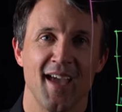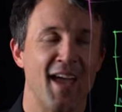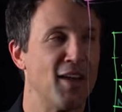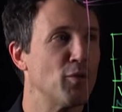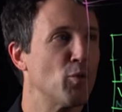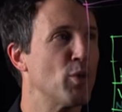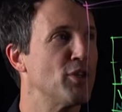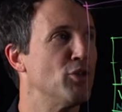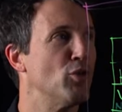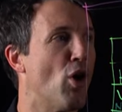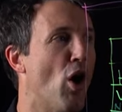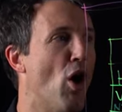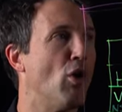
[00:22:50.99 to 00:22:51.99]
And we
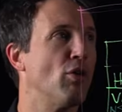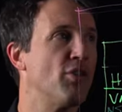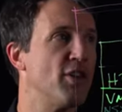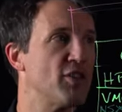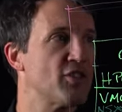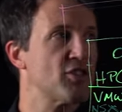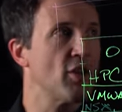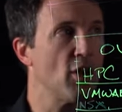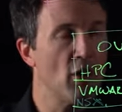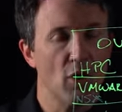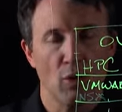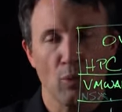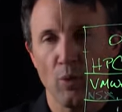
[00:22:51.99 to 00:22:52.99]
do all of this
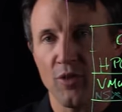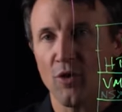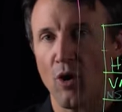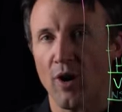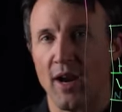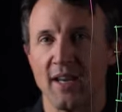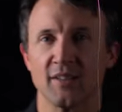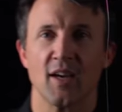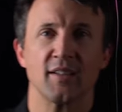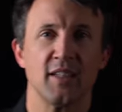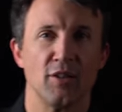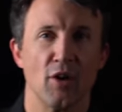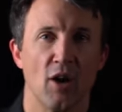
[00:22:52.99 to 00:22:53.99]
with our
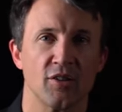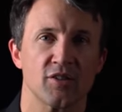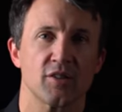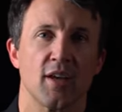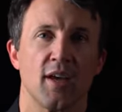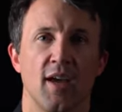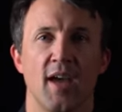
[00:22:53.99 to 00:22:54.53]
anti-DDoS